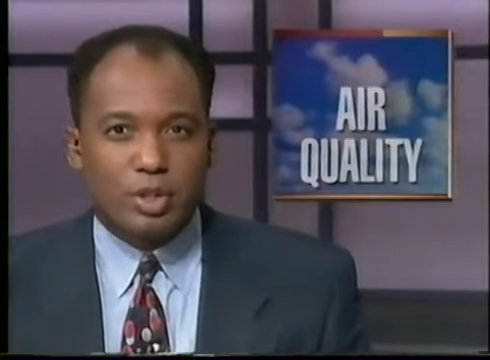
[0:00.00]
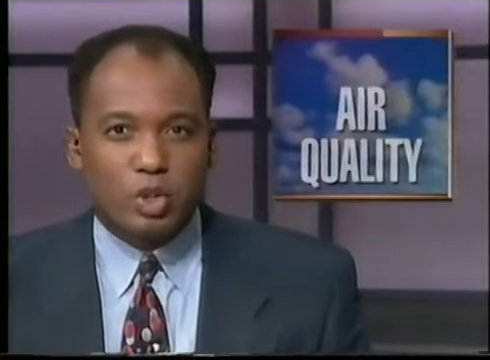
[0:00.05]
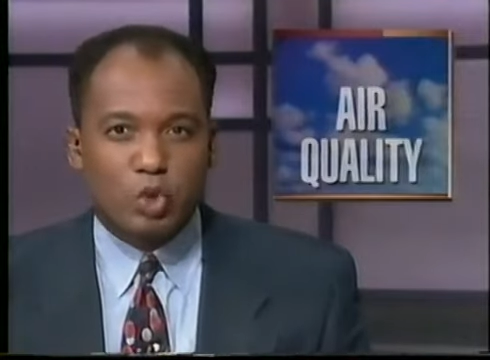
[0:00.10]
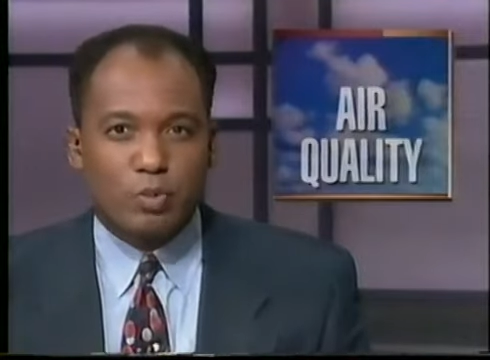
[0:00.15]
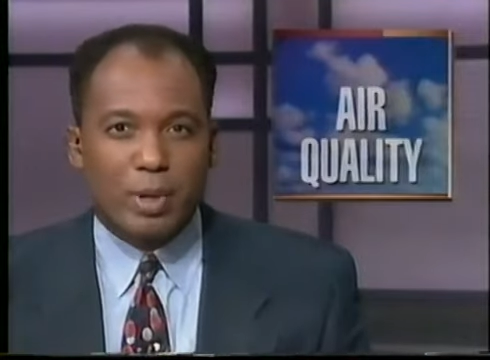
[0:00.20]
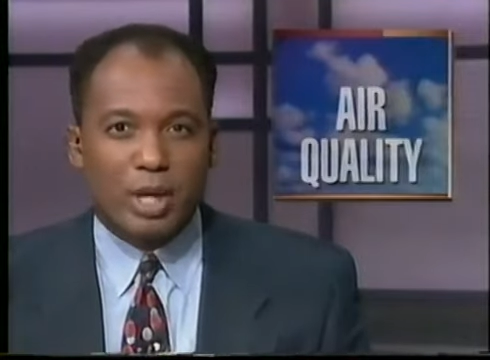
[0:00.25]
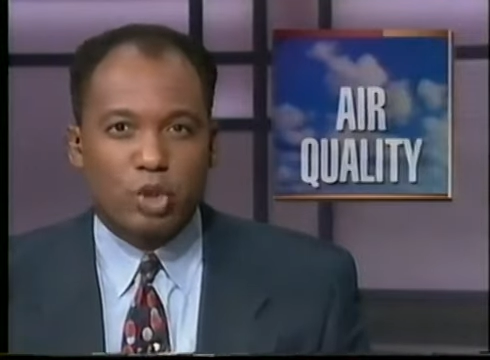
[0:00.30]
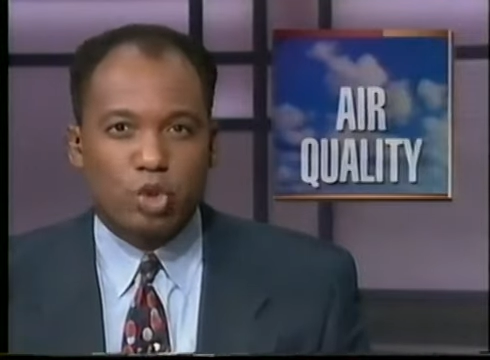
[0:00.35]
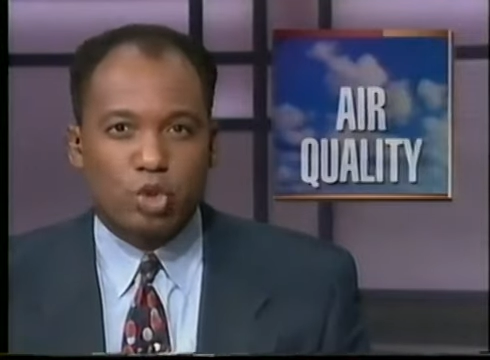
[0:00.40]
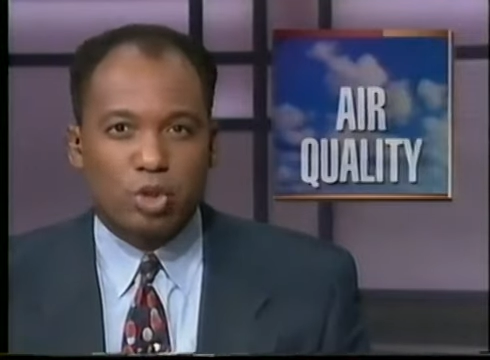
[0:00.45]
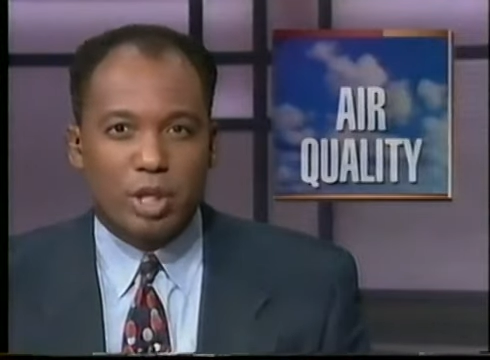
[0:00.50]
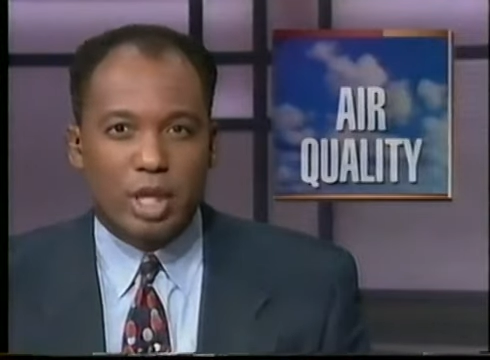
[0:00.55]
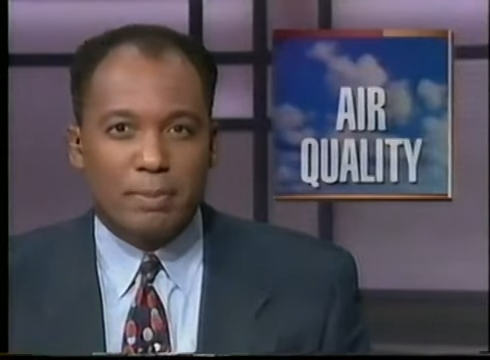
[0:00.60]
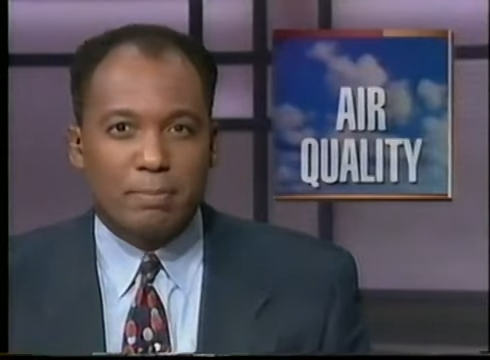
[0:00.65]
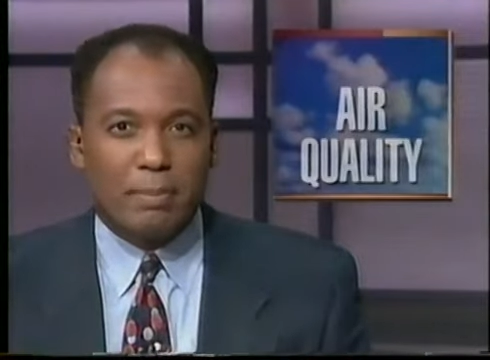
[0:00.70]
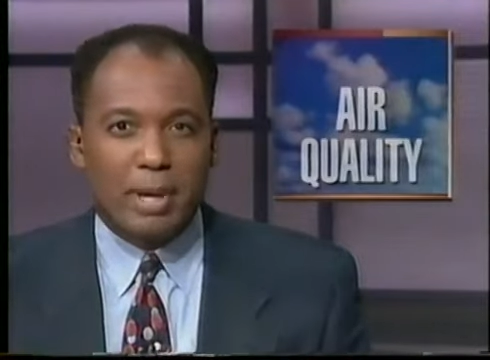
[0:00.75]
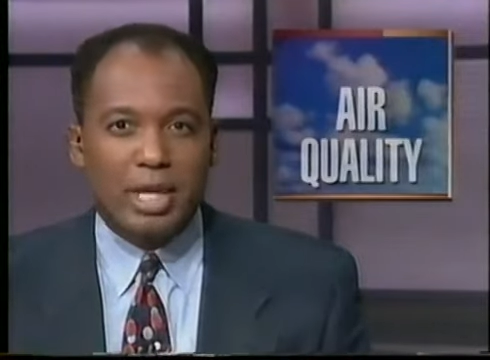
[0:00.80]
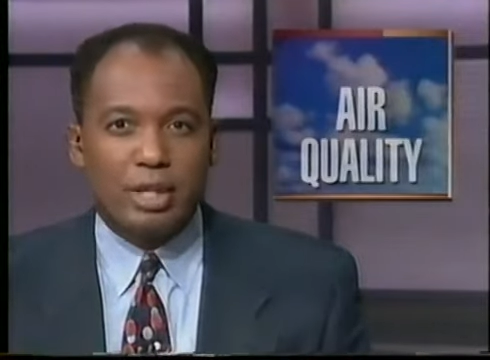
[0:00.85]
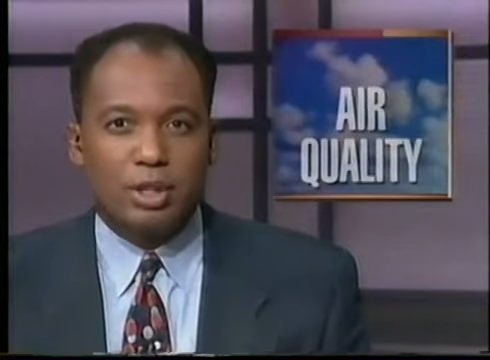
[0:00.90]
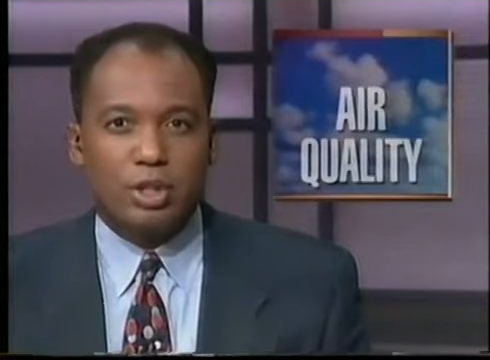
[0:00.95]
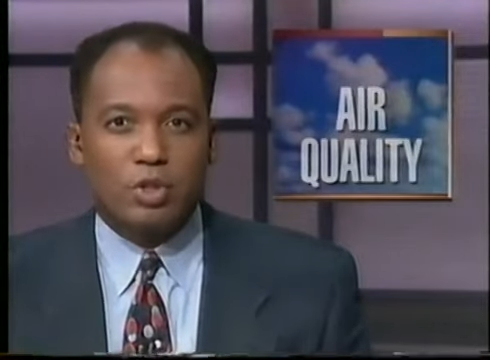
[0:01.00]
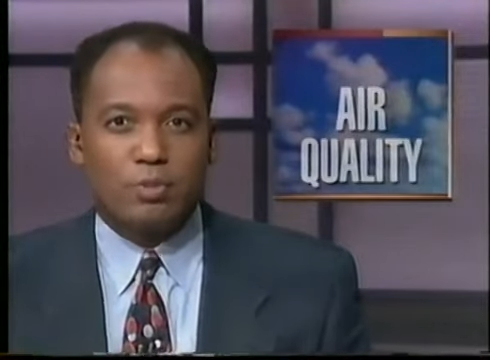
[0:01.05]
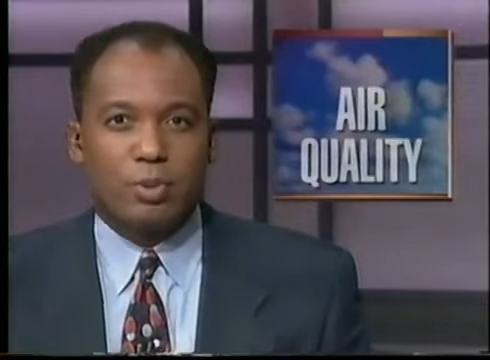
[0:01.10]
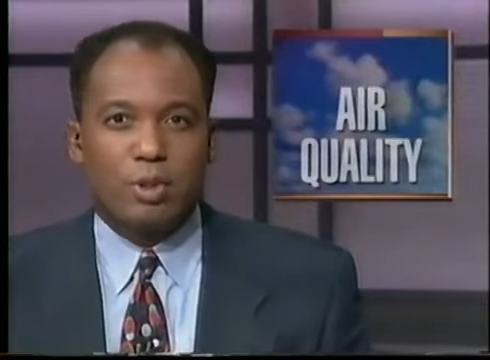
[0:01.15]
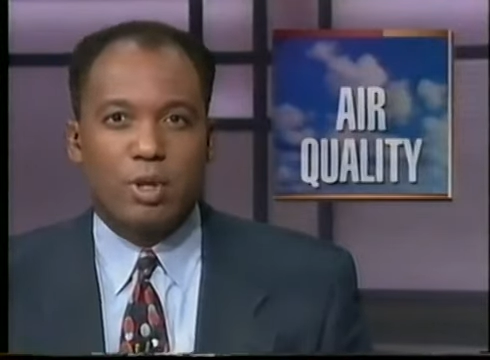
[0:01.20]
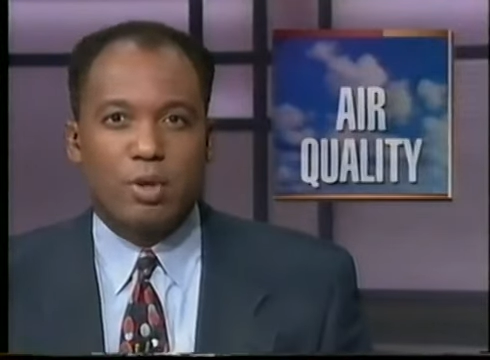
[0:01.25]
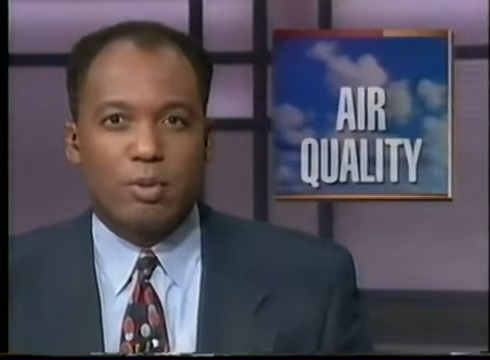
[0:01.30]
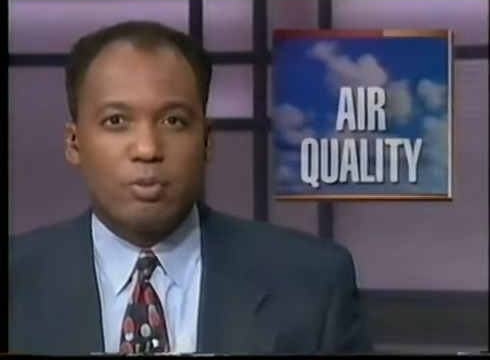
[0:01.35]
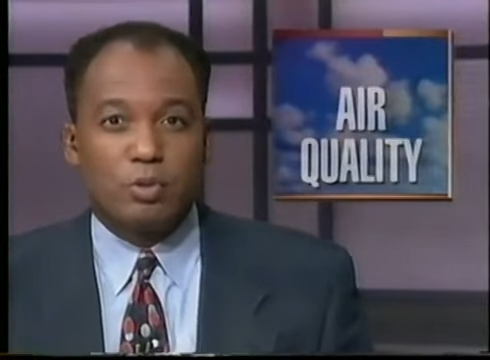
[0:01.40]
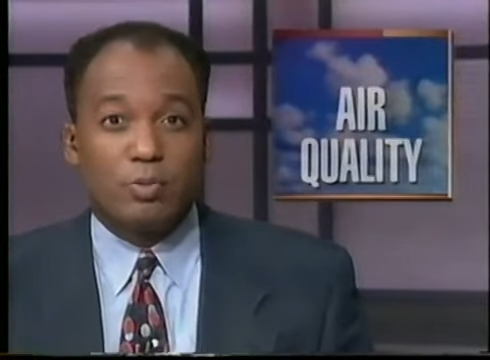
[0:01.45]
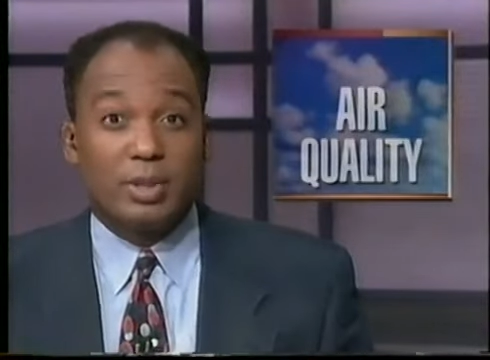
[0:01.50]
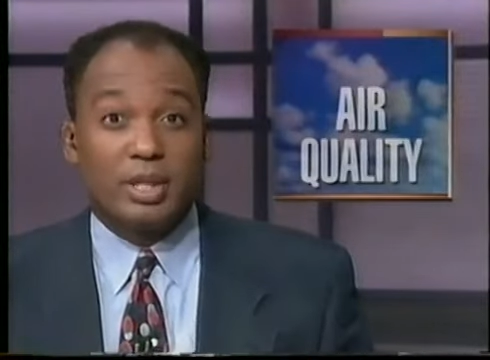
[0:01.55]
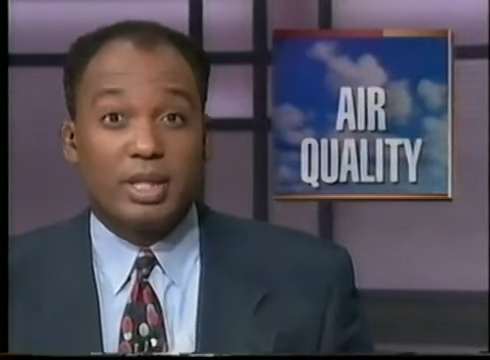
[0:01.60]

inspection and maintenance programs